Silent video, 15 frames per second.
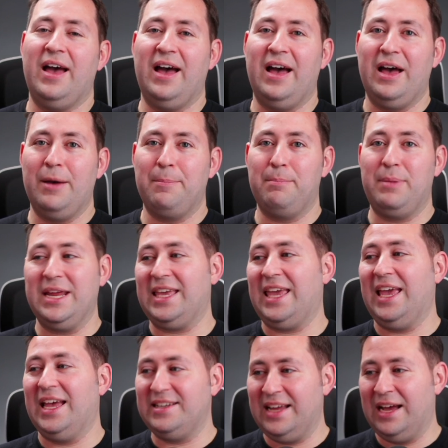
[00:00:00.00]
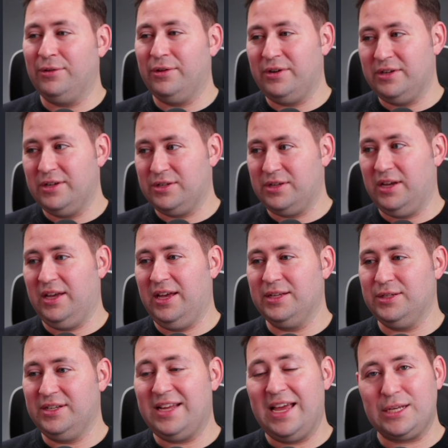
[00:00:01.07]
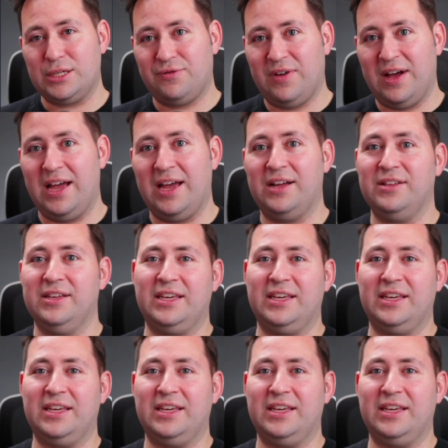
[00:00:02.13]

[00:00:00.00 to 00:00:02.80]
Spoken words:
but it can download it as a text file.